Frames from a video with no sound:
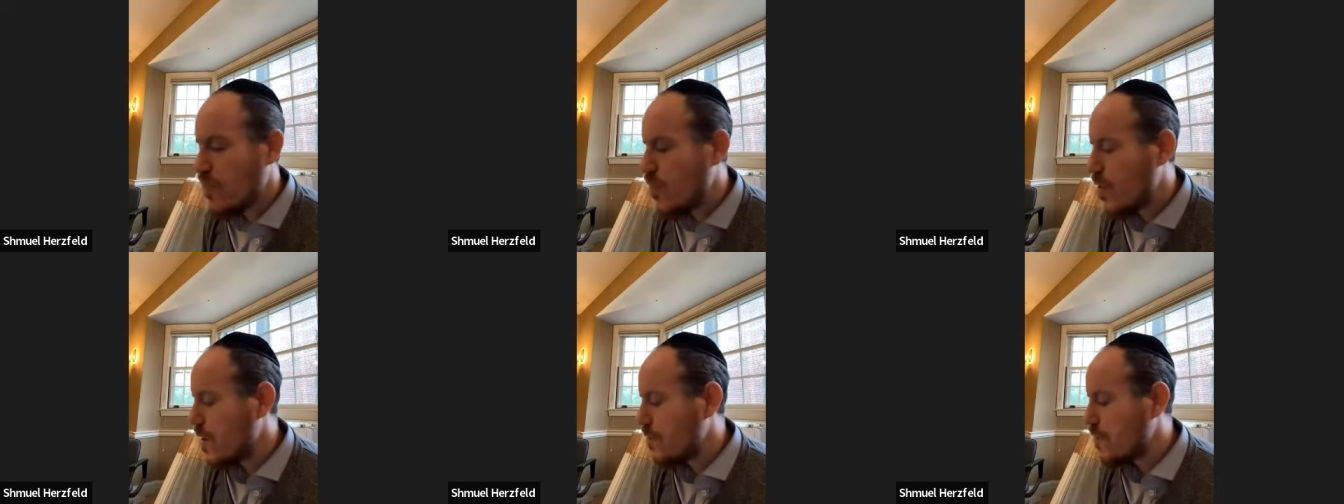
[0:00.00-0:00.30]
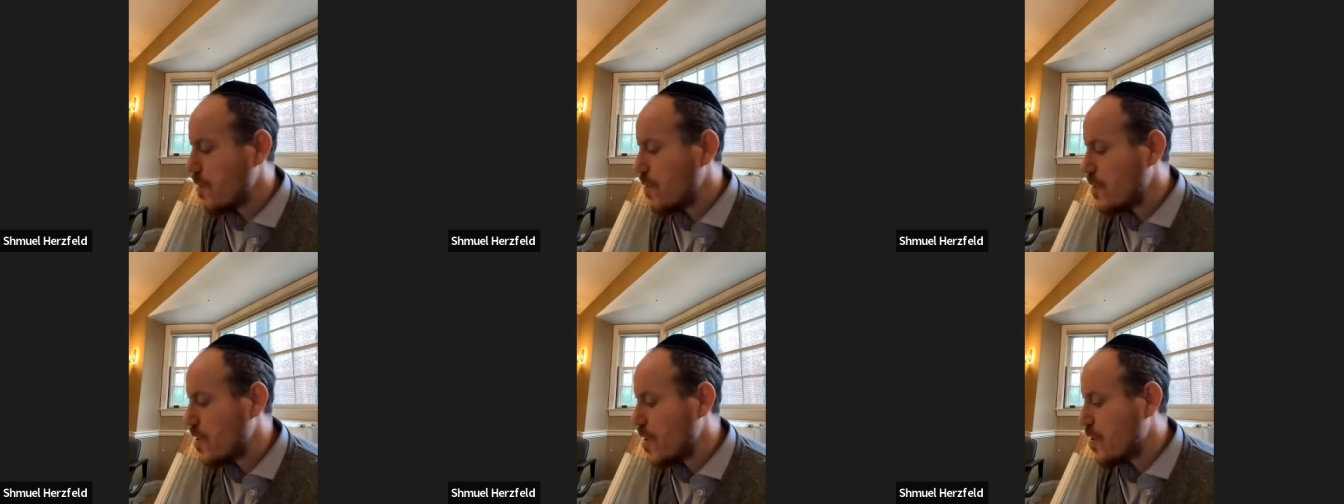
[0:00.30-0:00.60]
water
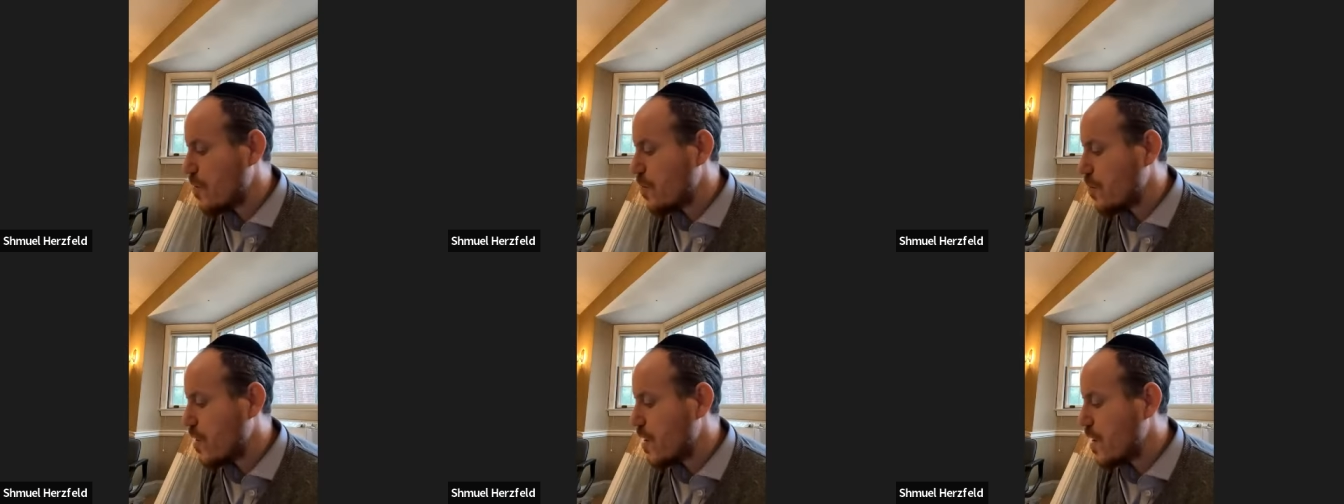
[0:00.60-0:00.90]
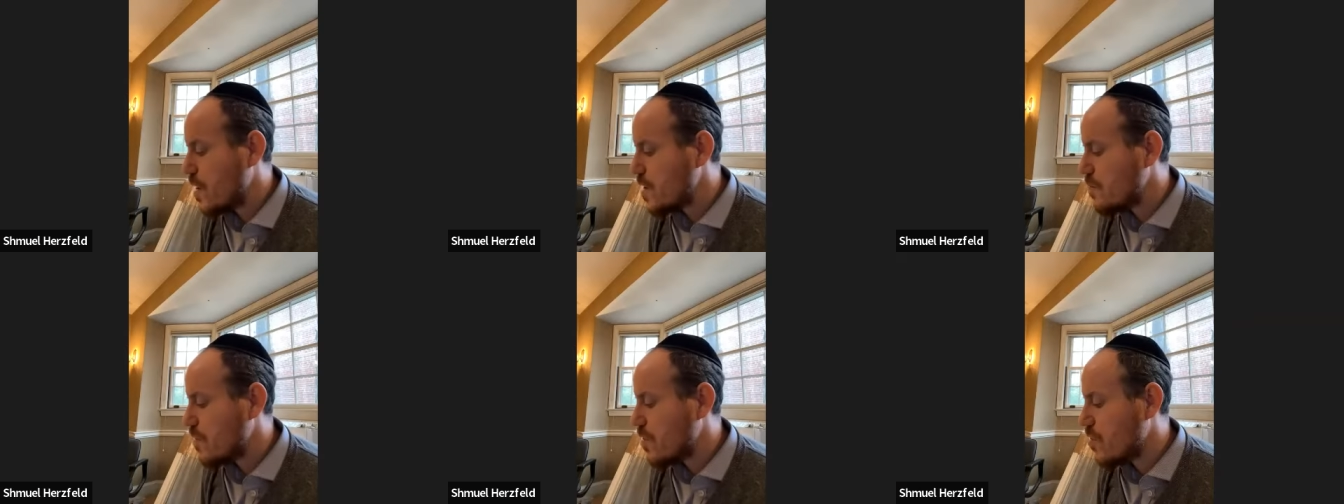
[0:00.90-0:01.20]
from another
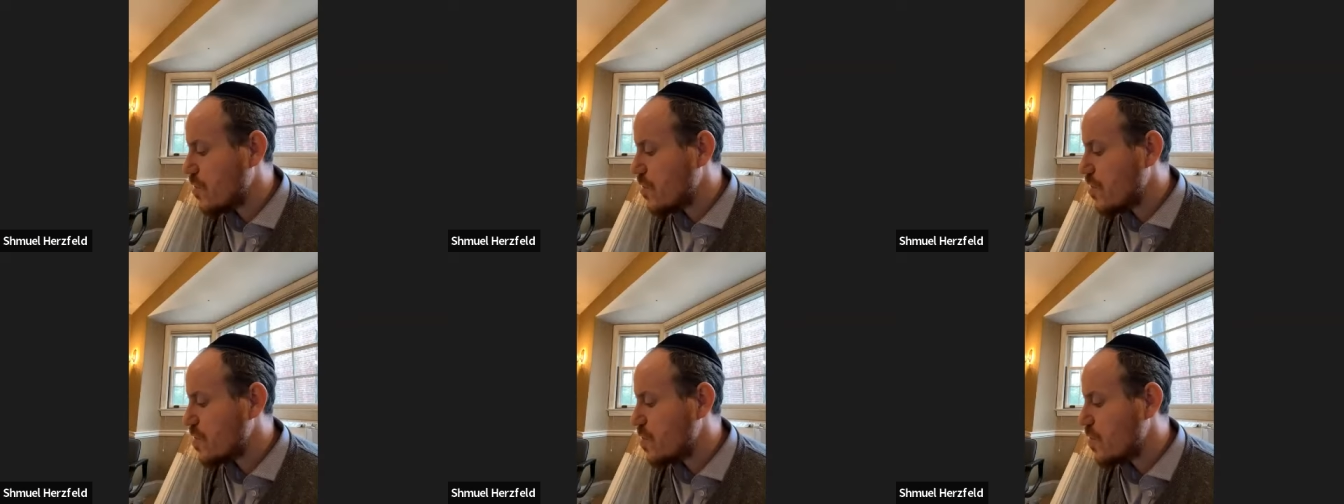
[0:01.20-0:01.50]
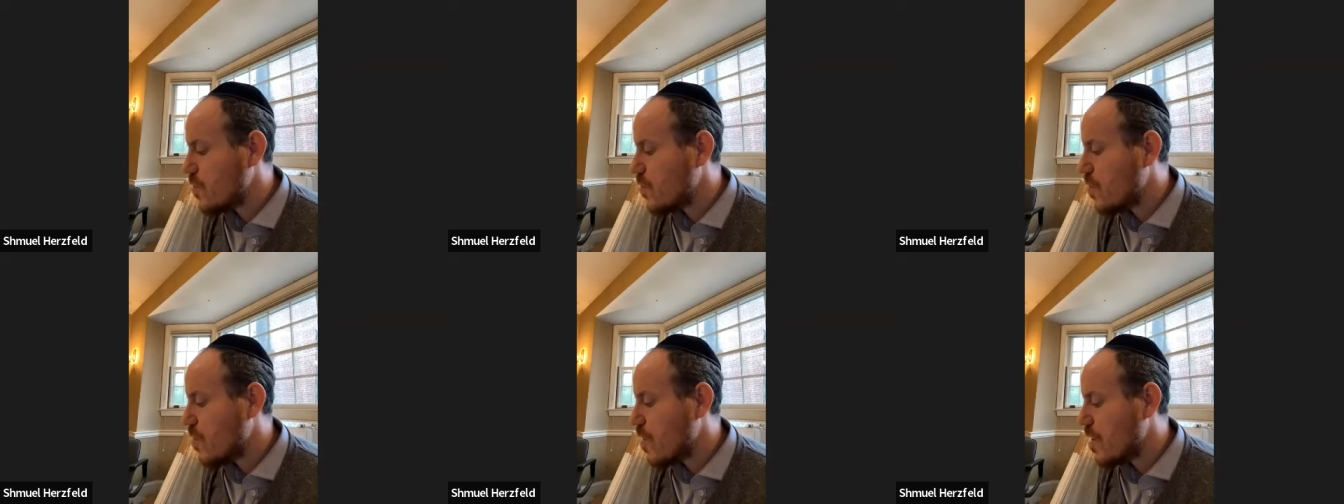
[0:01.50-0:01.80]
place because
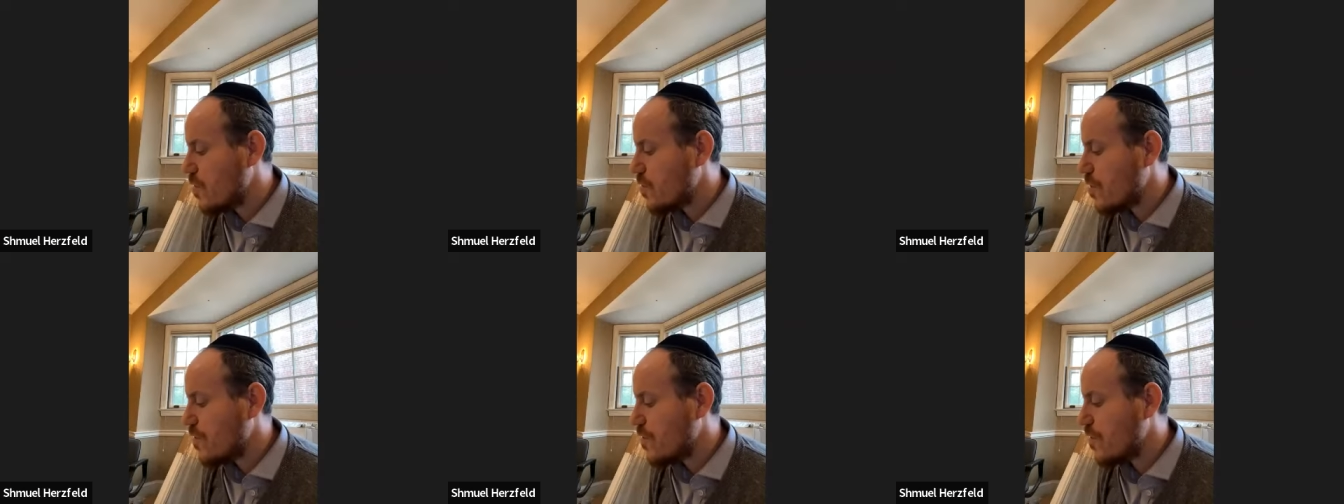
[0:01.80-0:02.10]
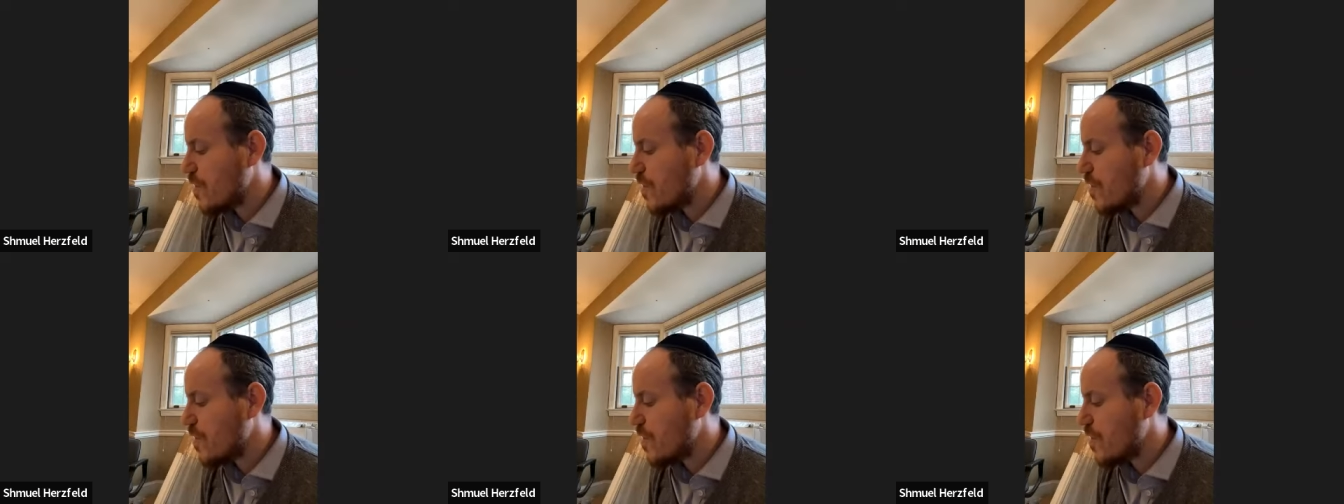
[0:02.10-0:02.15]
the water will